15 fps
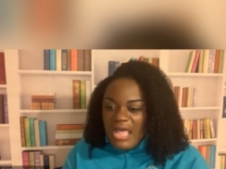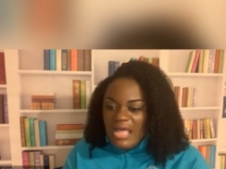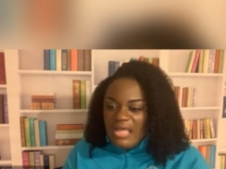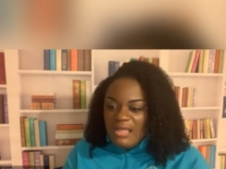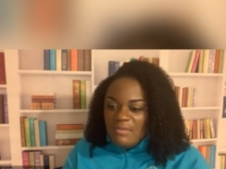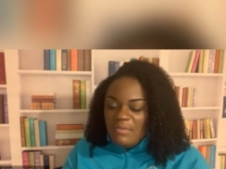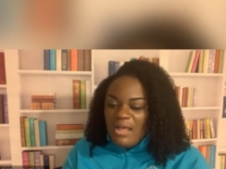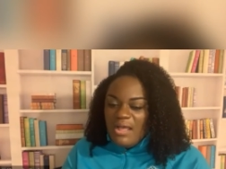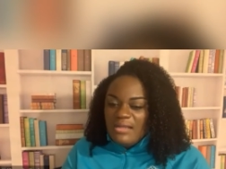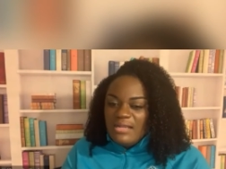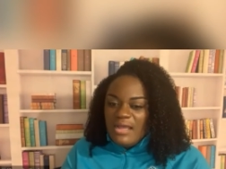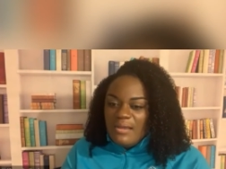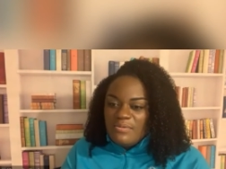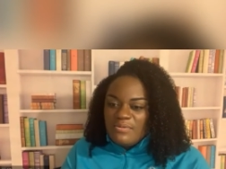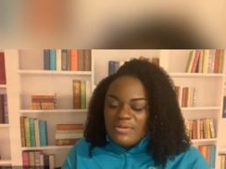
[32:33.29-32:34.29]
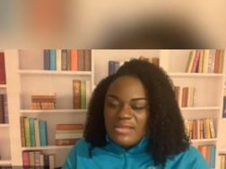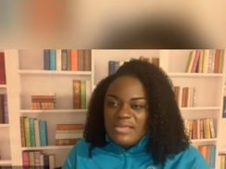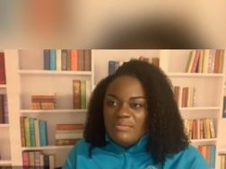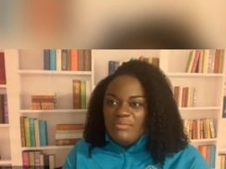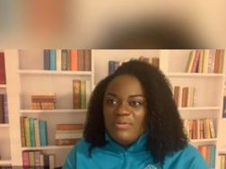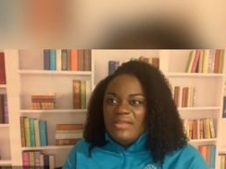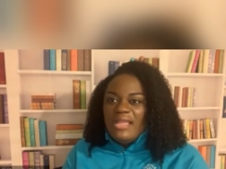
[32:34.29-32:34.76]
Ahmaud Arbery
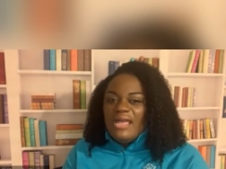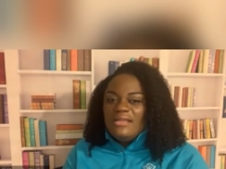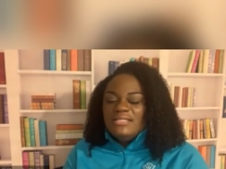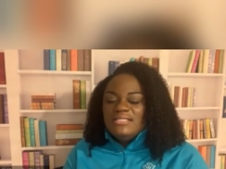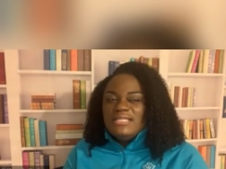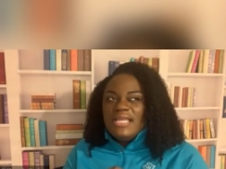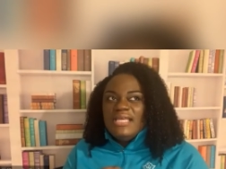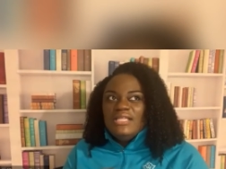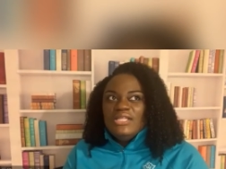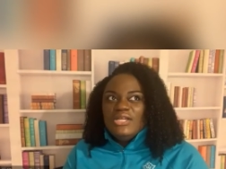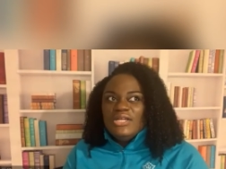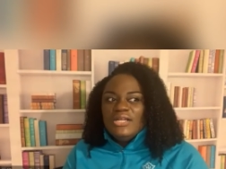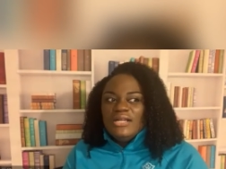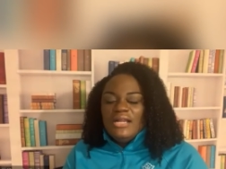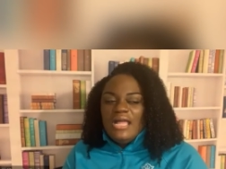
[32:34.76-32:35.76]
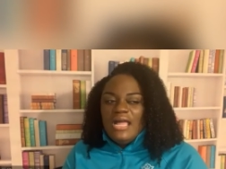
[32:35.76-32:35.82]
and Breonna Taylor.